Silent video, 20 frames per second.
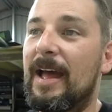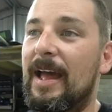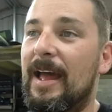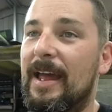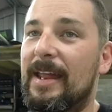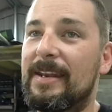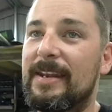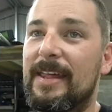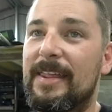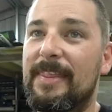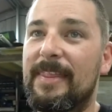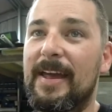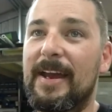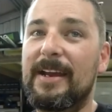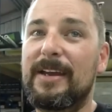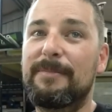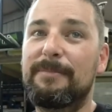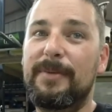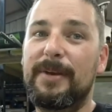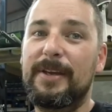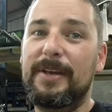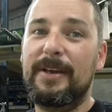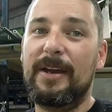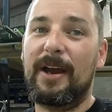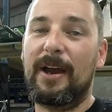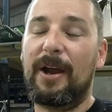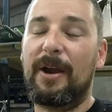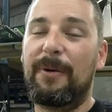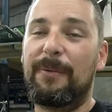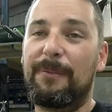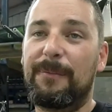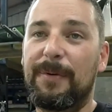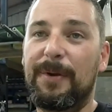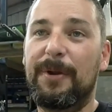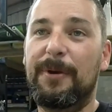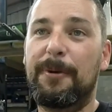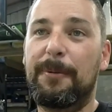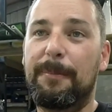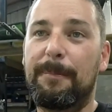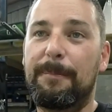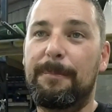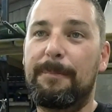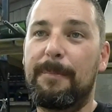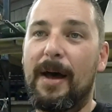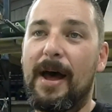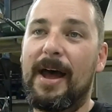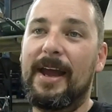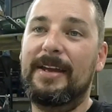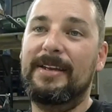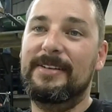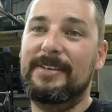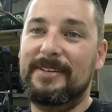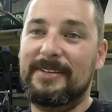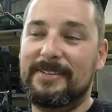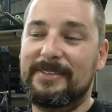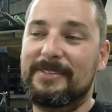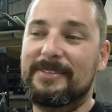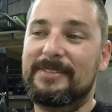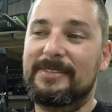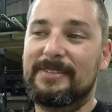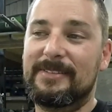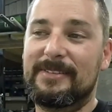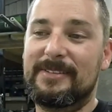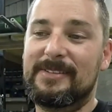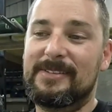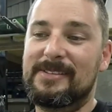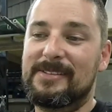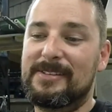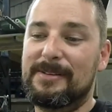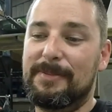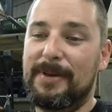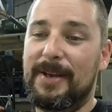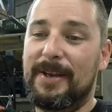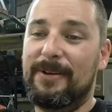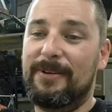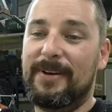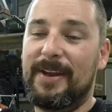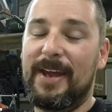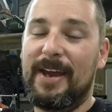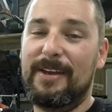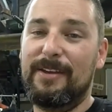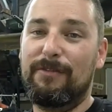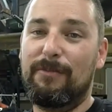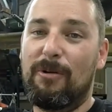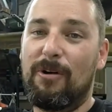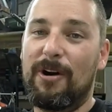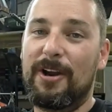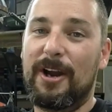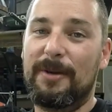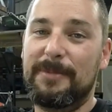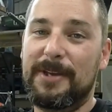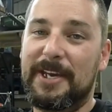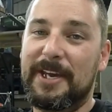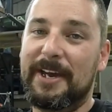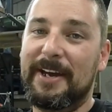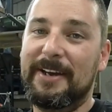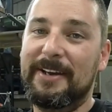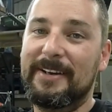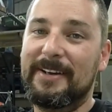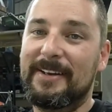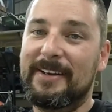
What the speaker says: and that can be a real pain depending on how you wired up your car.